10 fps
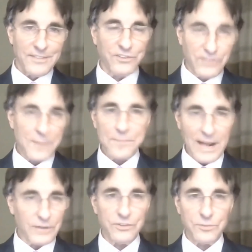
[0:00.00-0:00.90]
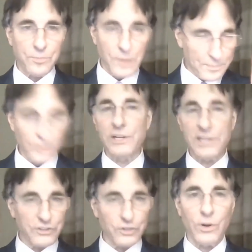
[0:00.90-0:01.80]
The setback was a
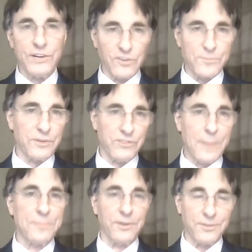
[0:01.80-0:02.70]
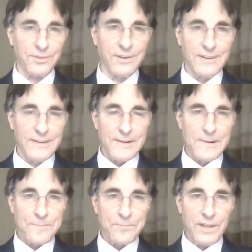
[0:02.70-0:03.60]
purely a choice of perceptions.
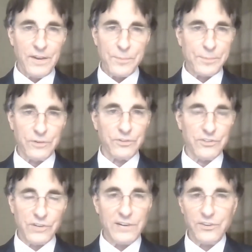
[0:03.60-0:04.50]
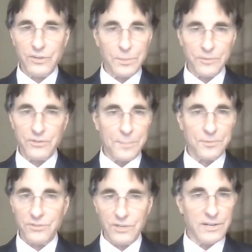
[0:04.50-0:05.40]
And if a person changes their
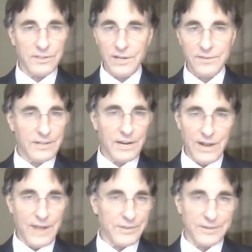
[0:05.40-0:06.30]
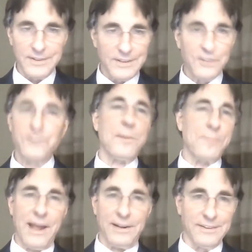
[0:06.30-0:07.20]
perceptions, they, they, they don't have a
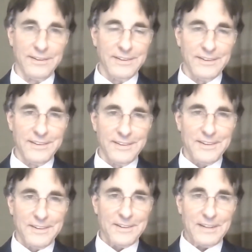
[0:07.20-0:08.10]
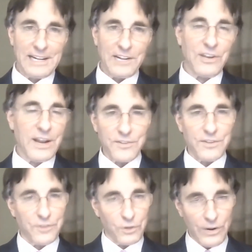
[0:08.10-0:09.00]
setback. Like I said,
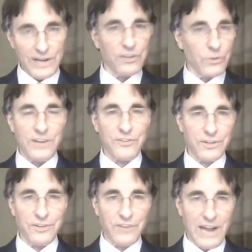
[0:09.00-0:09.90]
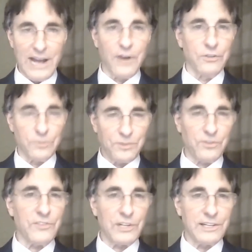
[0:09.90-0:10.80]
the, the greatest question as to how
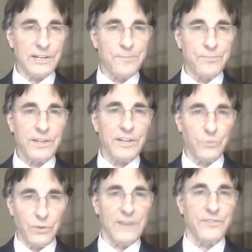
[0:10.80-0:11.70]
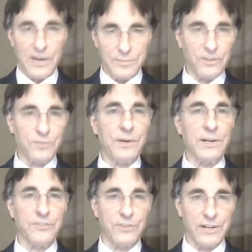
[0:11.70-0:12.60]
specifically is whatever I'm
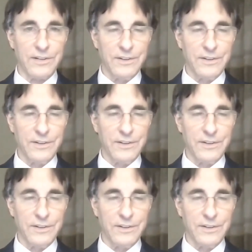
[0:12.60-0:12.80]
experiencing,